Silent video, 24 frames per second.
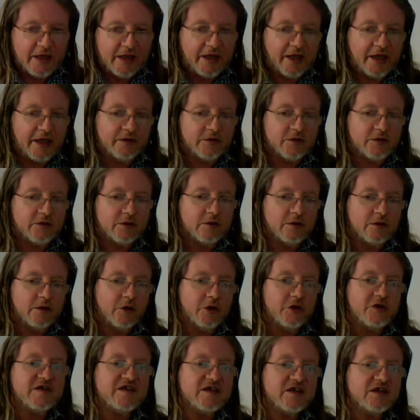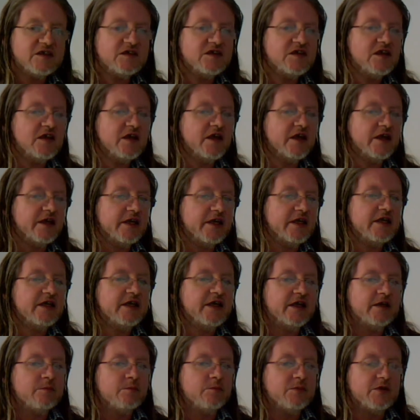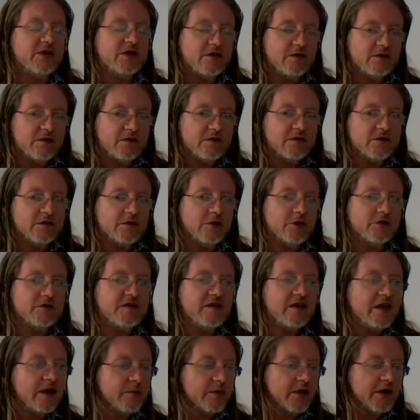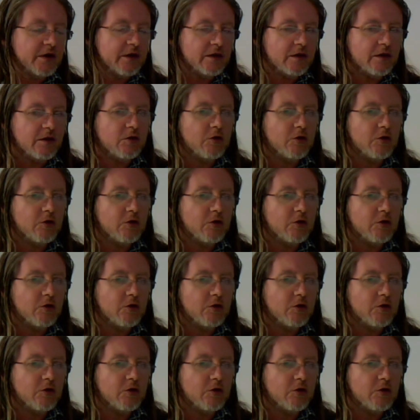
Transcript: And a CTA can be a TMA,